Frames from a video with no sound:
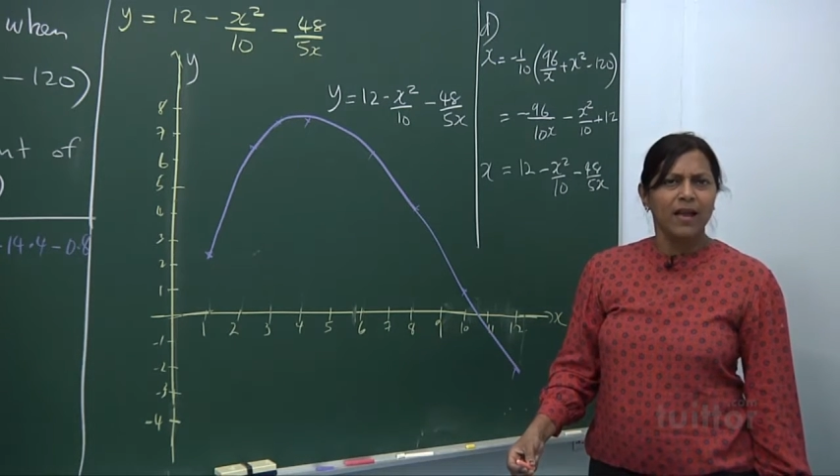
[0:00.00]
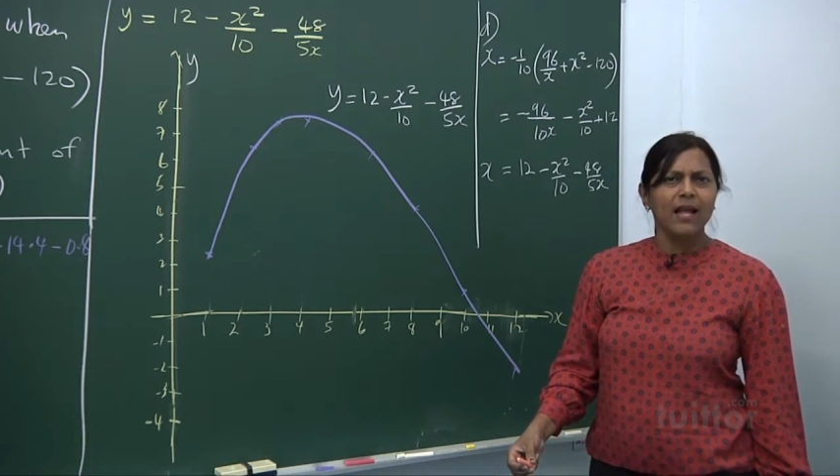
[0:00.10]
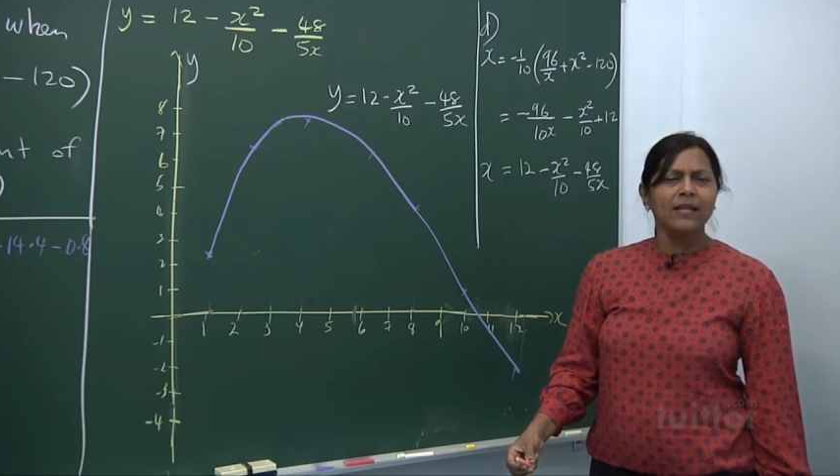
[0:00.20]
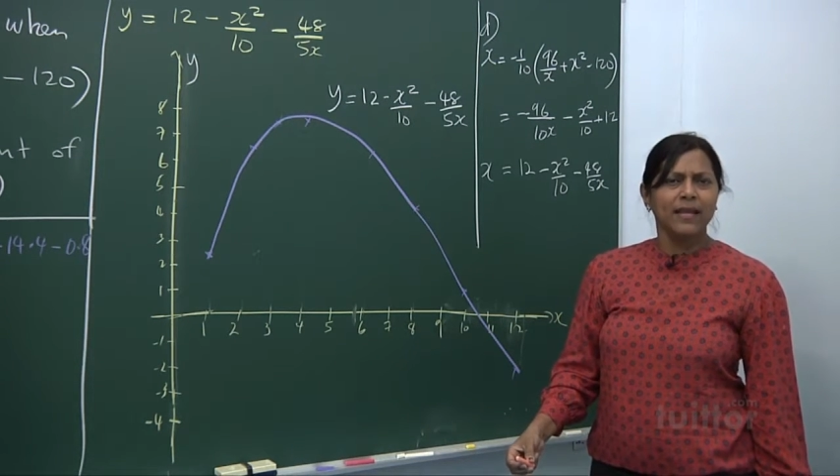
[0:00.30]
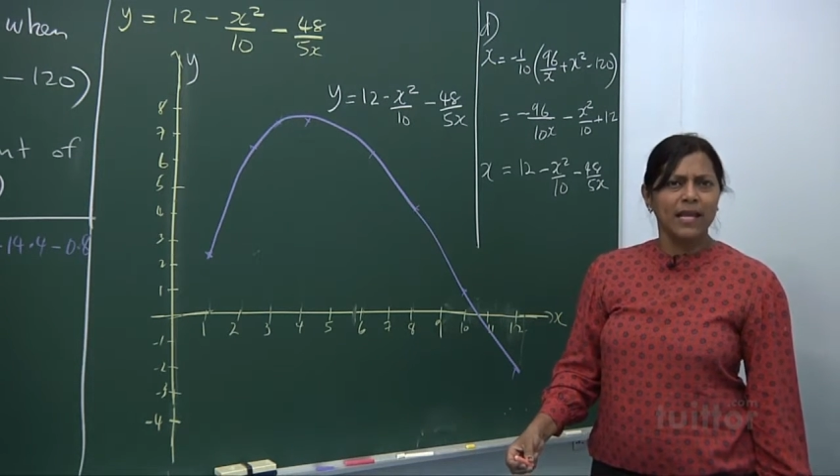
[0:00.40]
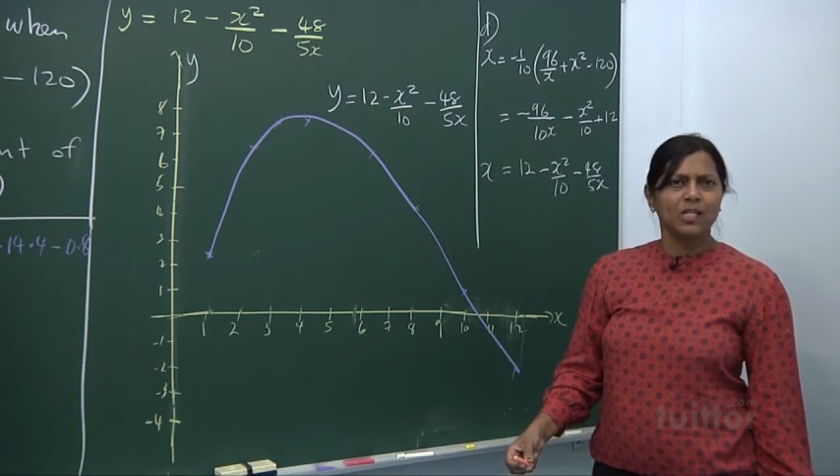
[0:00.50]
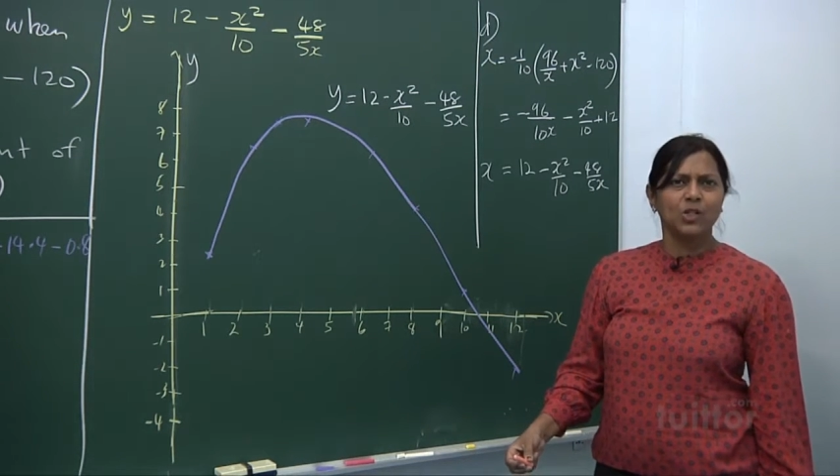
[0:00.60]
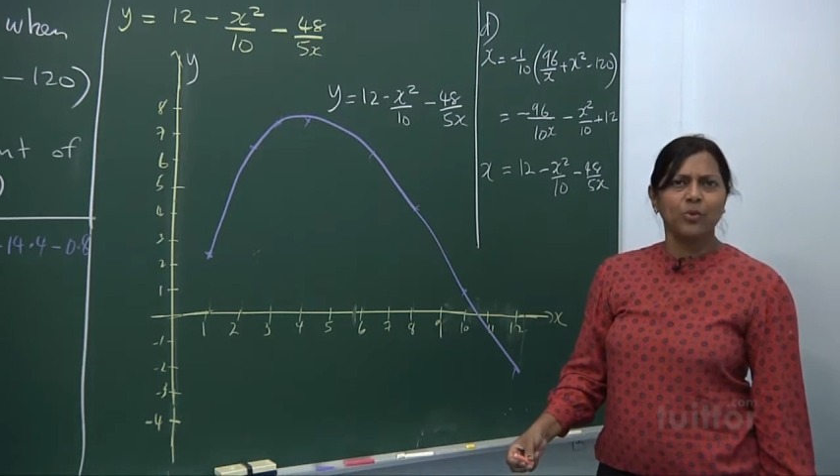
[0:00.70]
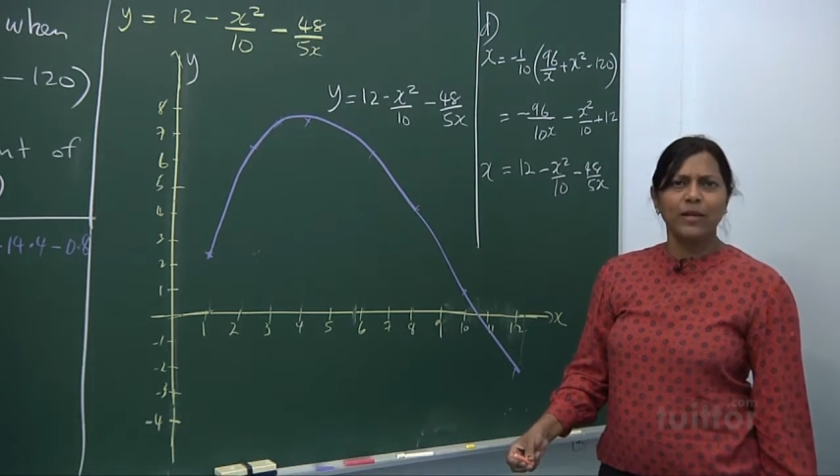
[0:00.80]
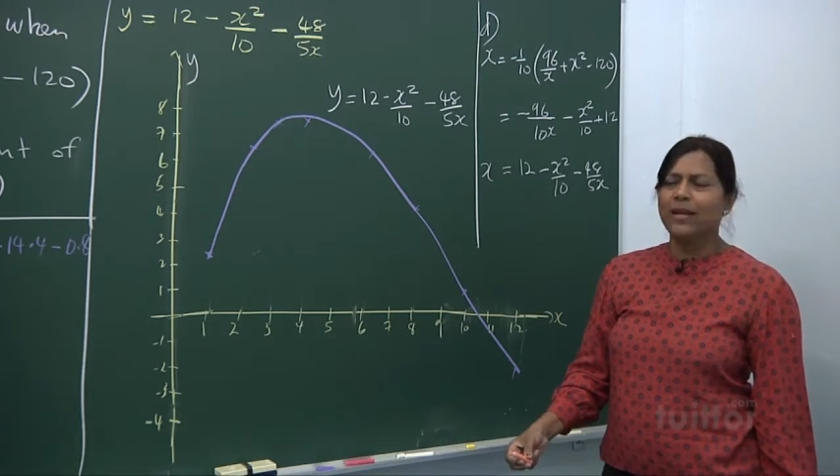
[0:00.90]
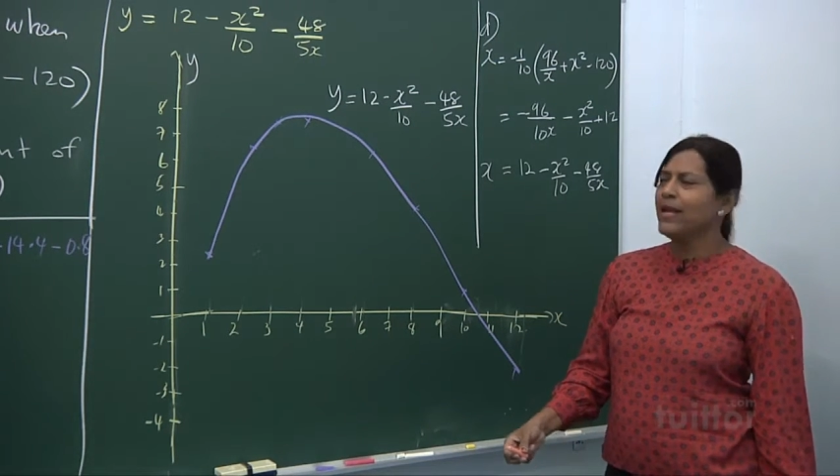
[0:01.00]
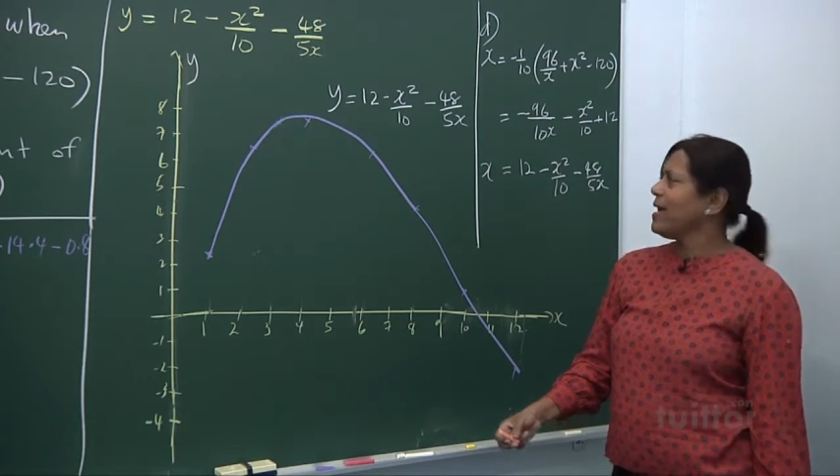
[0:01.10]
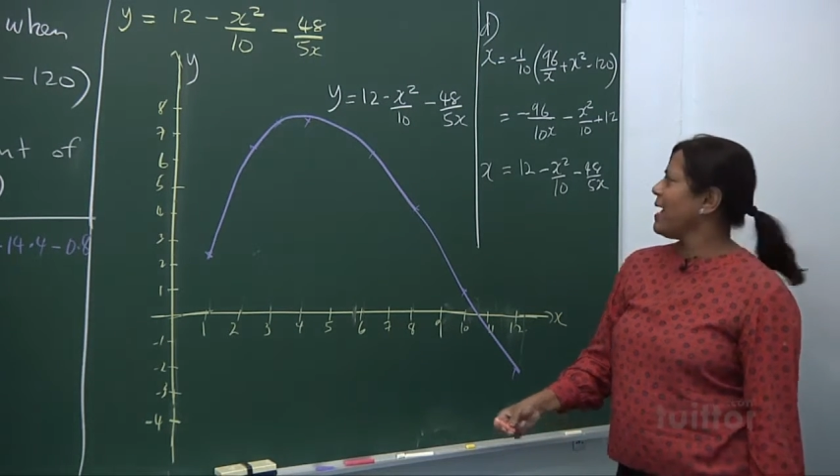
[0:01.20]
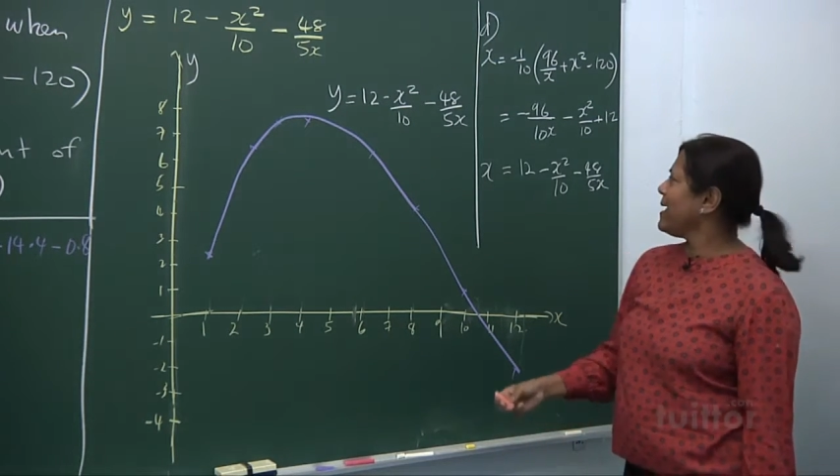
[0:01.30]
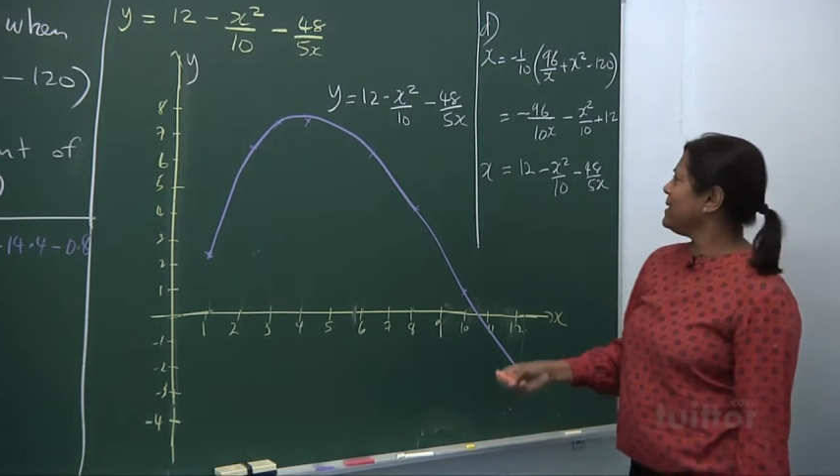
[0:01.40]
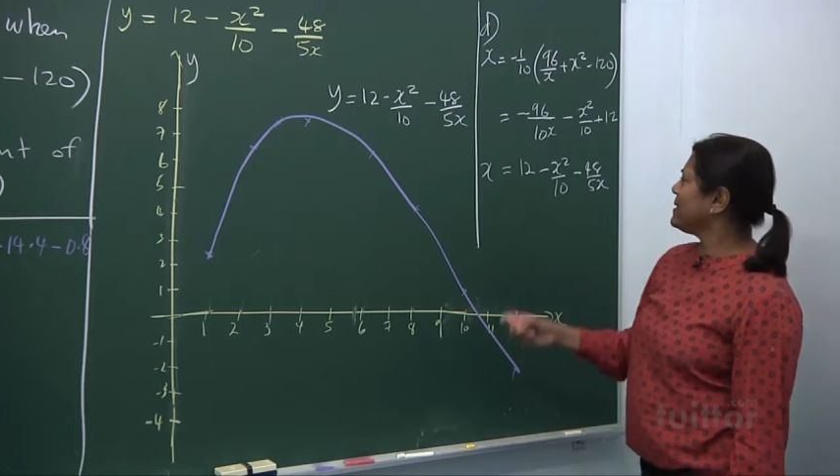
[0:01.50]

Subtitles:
and get to it and